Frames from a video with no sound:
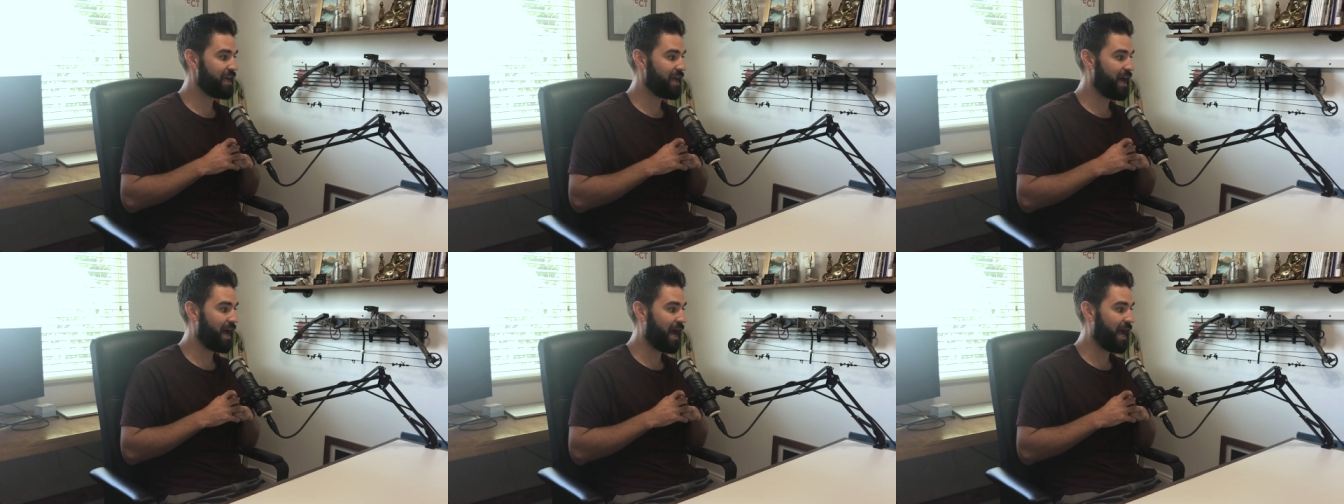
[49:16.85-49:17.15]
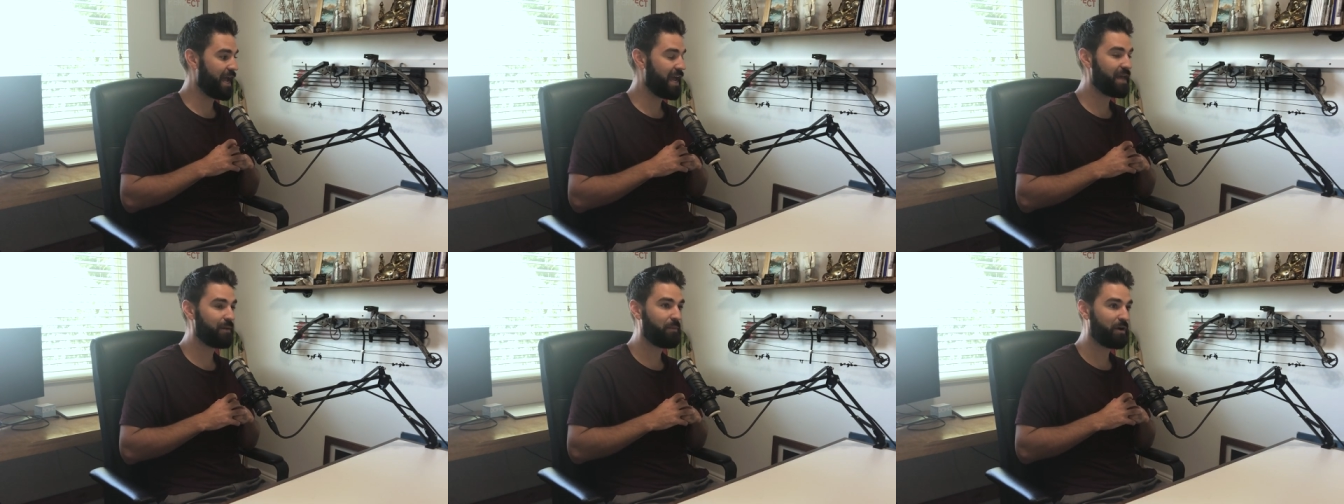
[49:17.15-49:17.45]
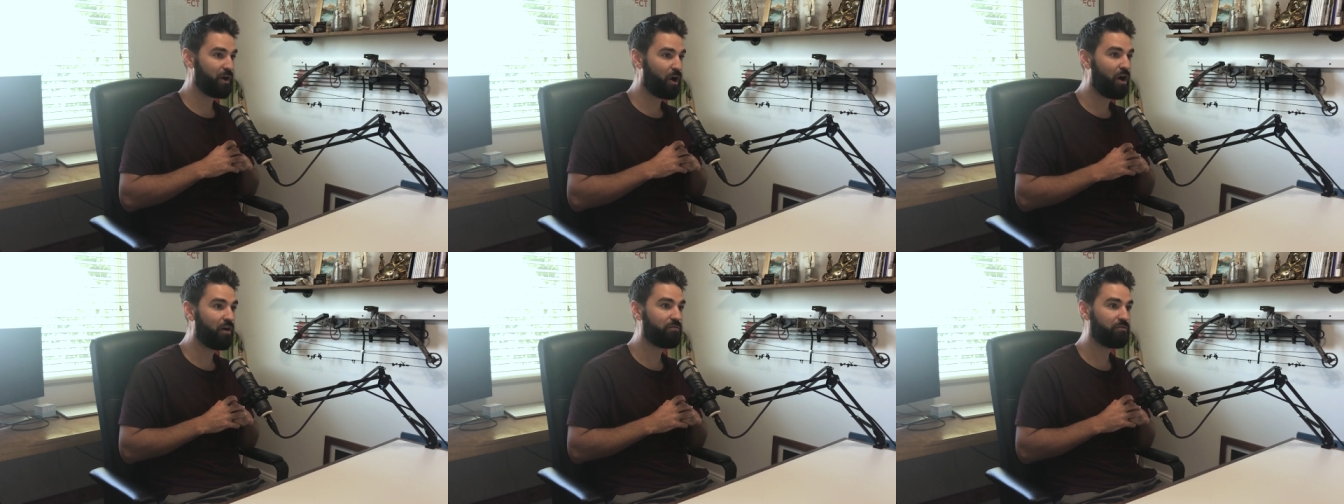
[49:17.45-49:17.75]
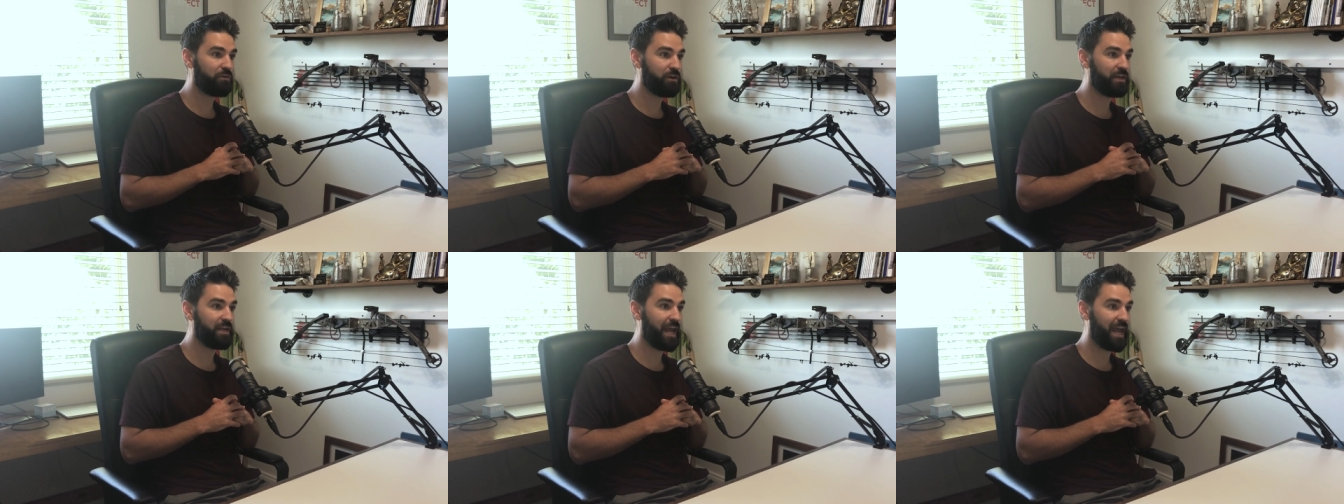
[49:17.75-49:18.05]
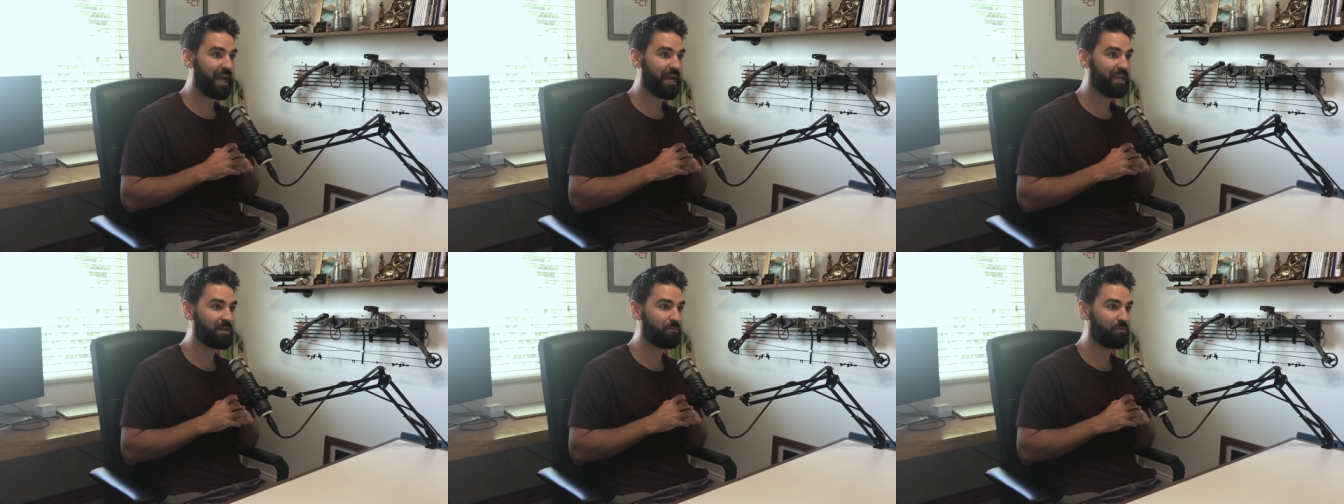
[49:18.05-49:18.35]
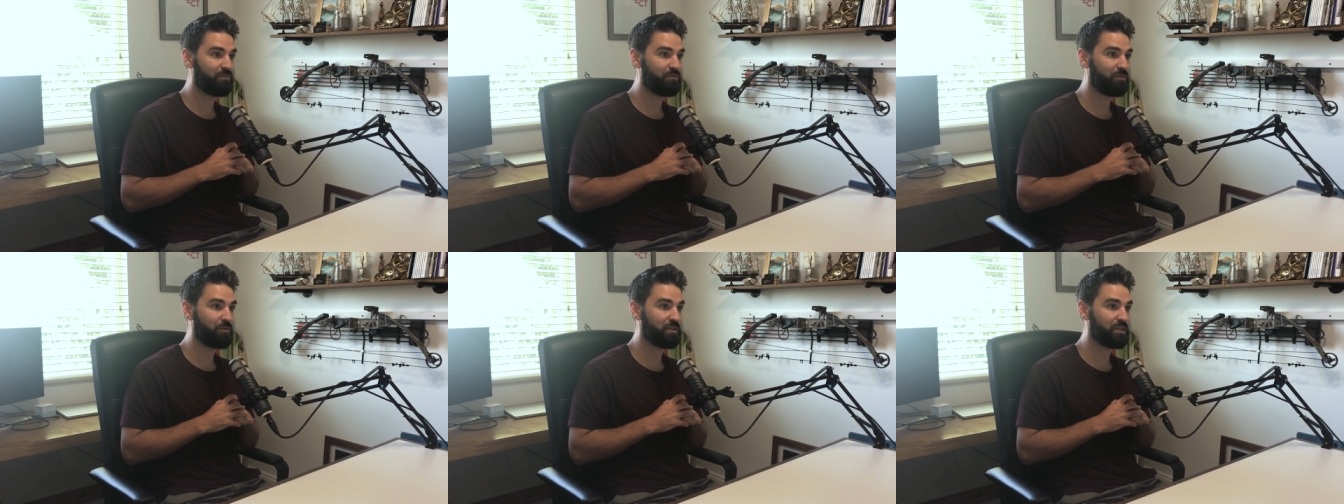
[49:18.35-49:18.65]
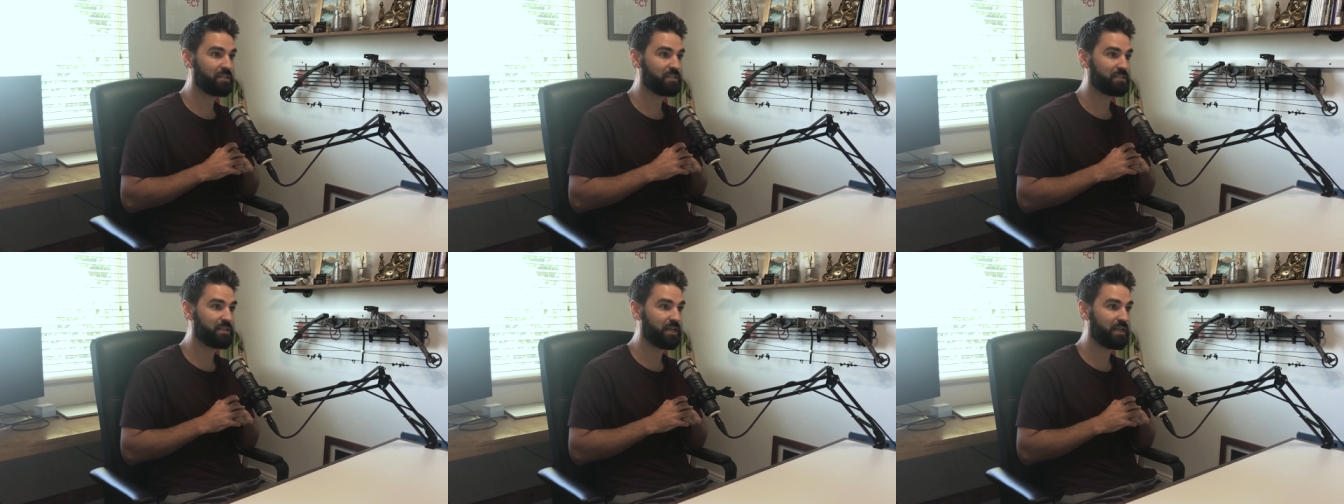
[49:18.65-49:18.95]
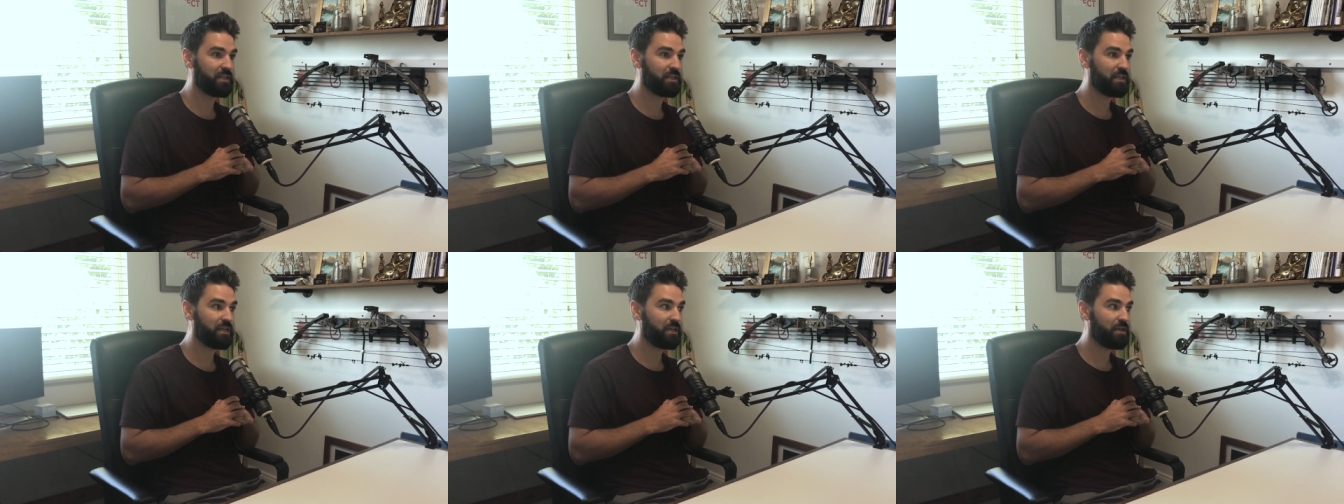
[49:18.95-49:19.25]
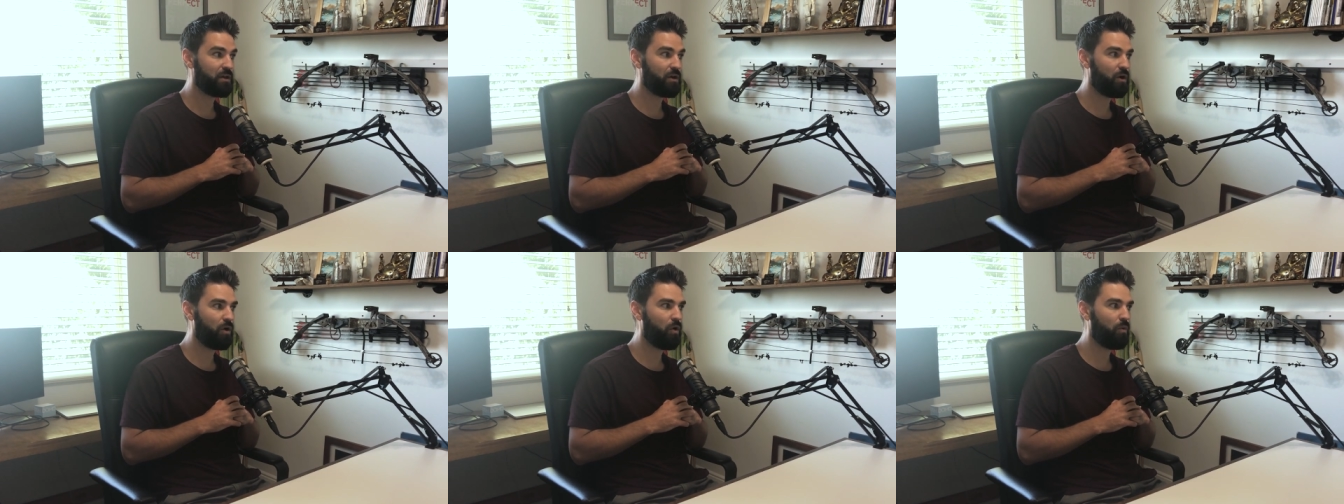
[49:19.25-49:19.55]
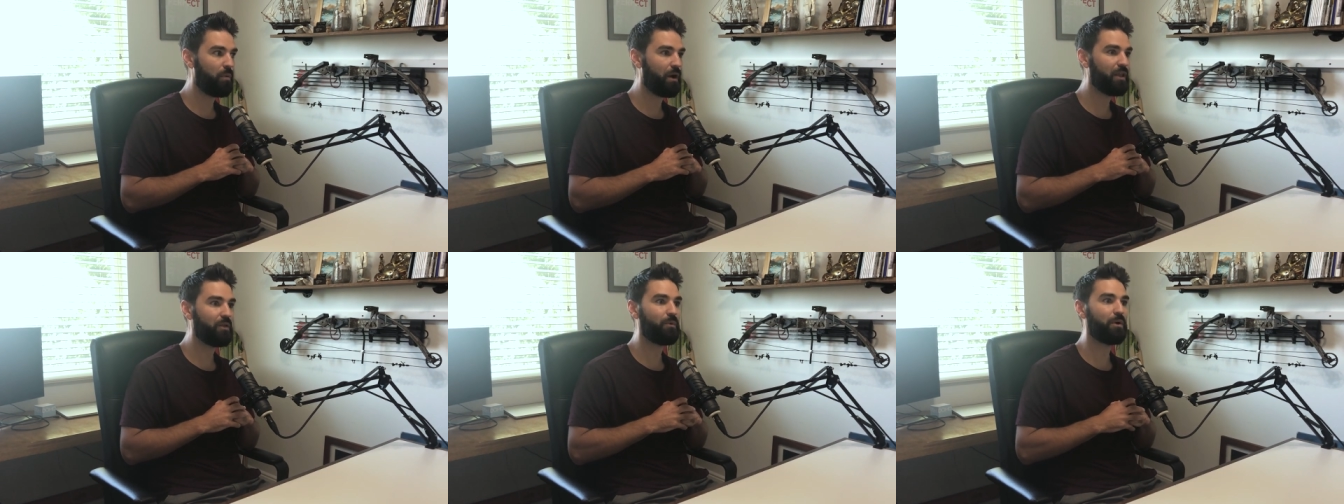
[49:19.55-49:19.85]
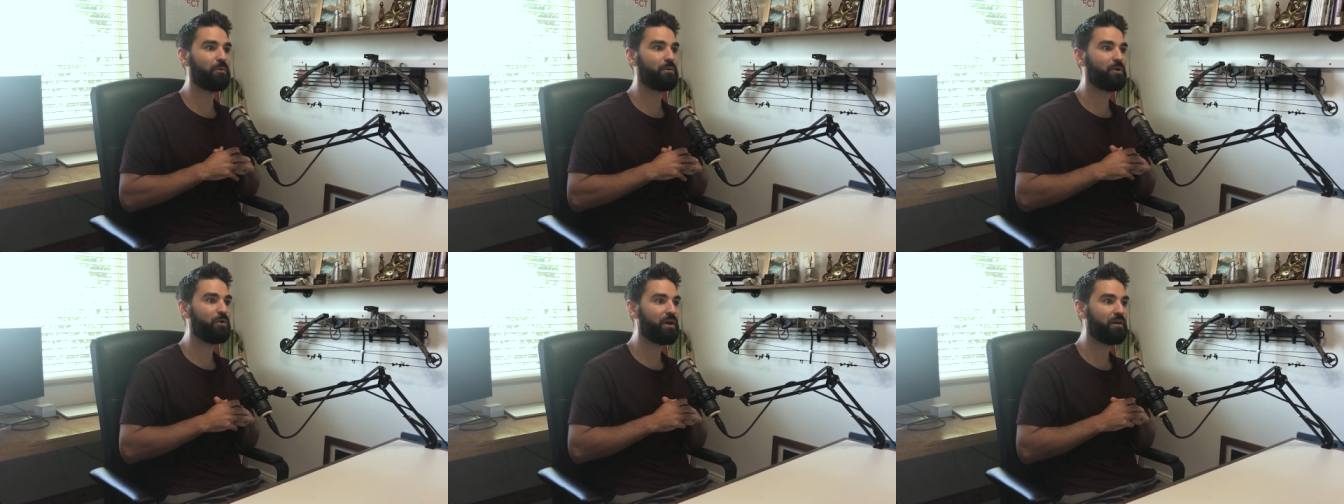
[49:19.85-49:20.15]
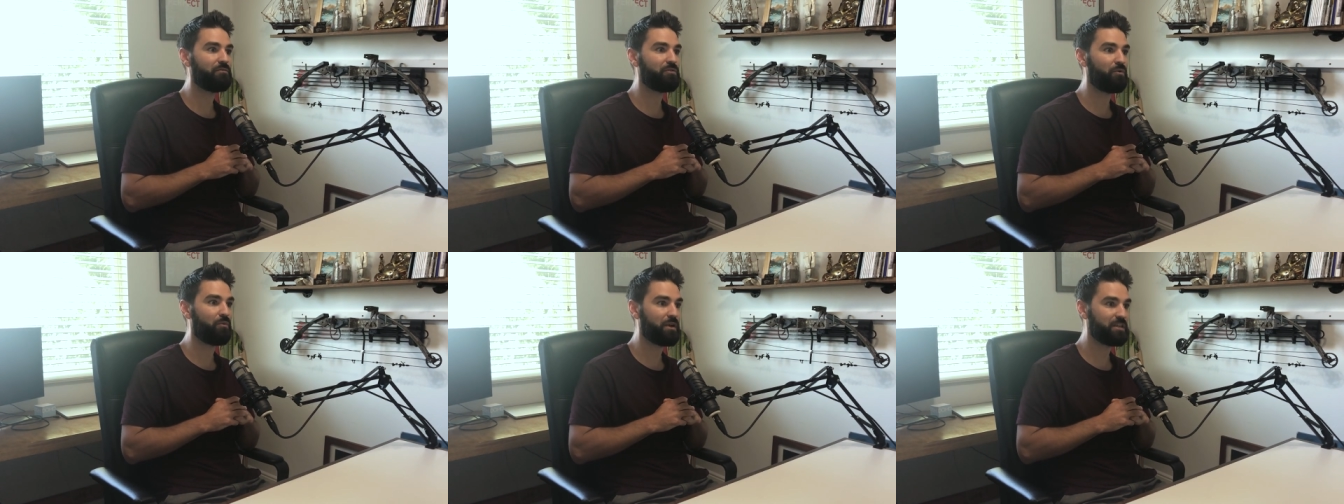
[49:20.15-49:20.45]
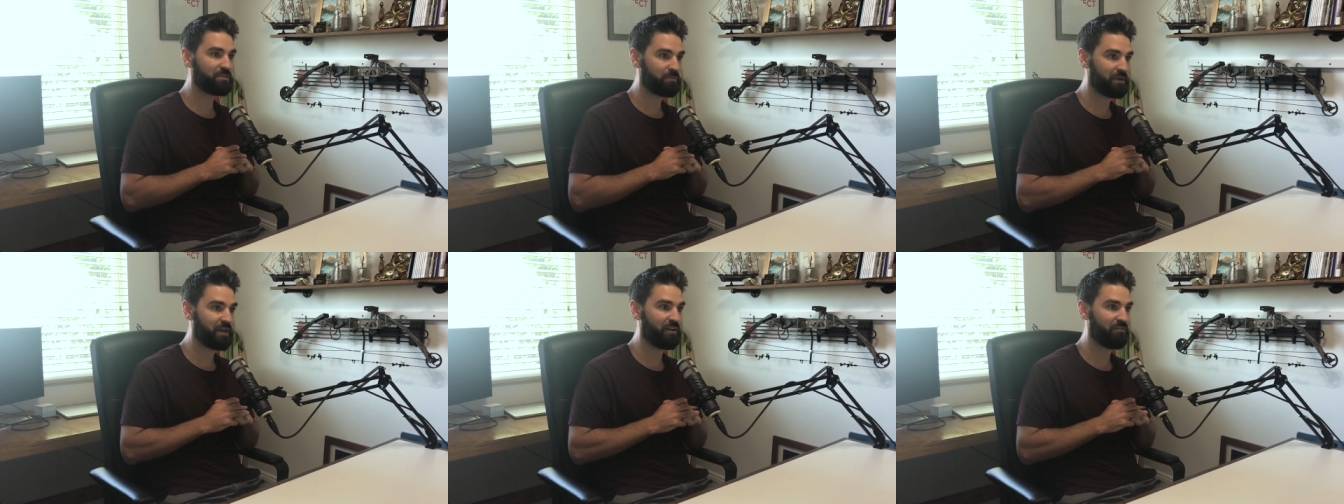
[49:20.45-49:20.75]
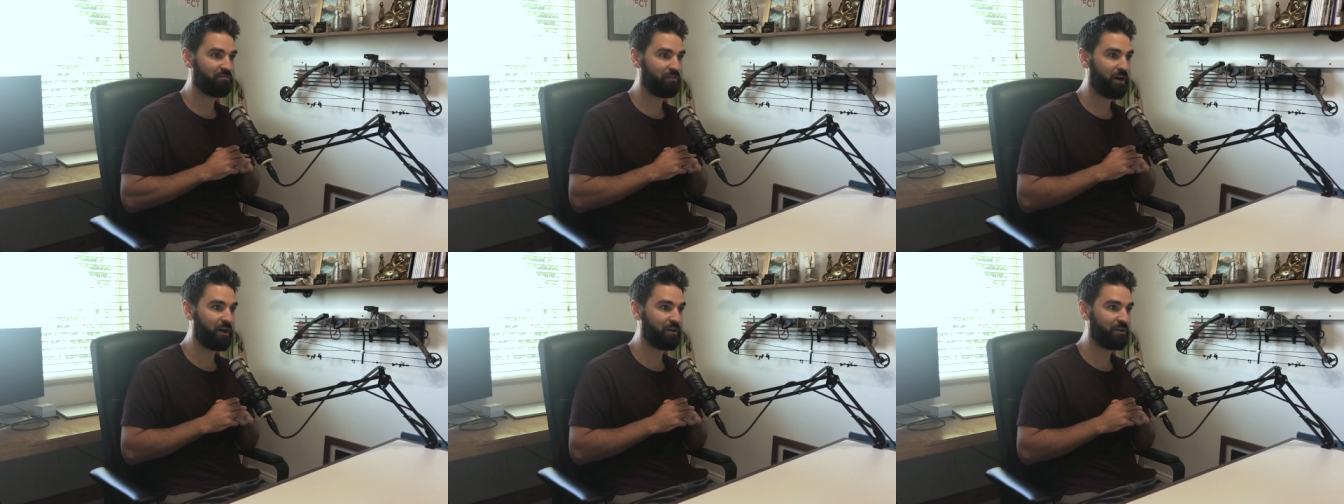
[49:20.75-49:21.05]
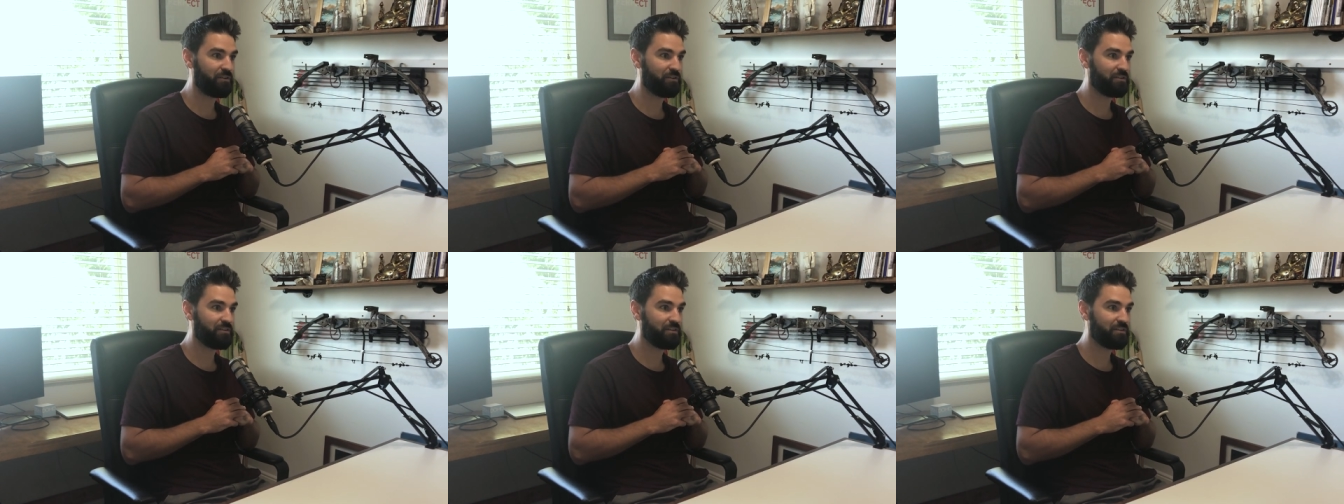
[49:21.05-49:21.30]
I had my offer in hand before they said, "Oh, by the way, we don't have your resume on file."